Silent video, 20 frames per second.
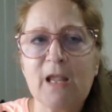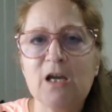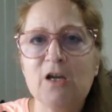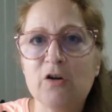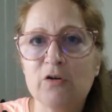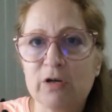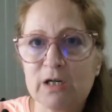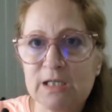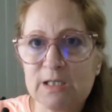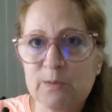
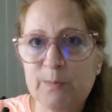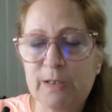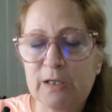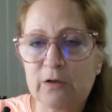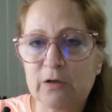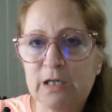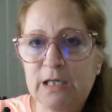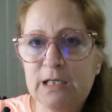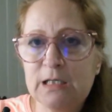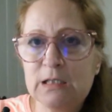your
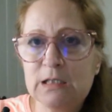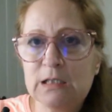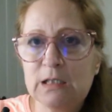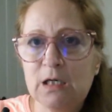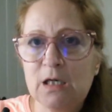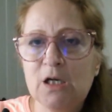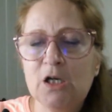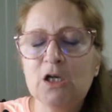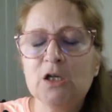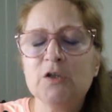experience
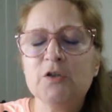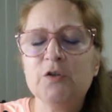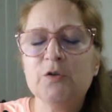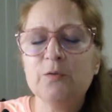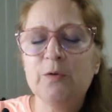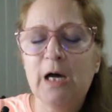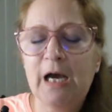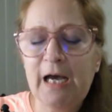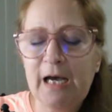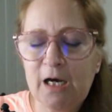
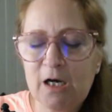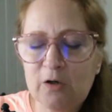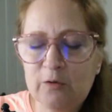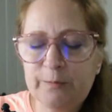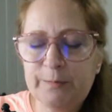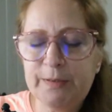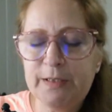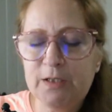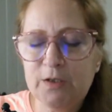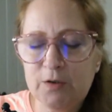to
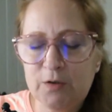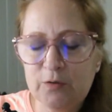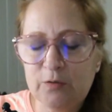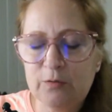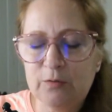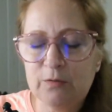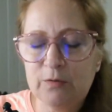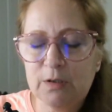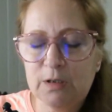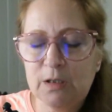help
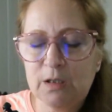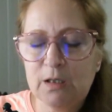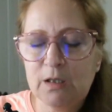you